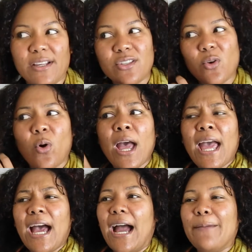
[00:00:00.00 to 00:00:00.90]
So
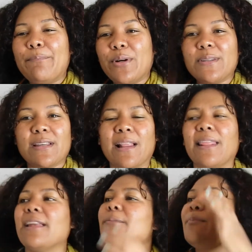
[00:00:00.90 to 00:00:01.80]
I put a
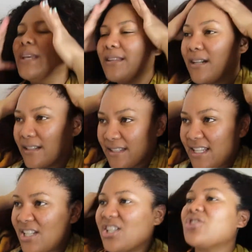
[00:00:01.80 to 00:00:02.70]
little bit
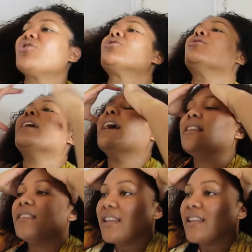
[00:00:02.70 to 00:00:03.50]
conditioner and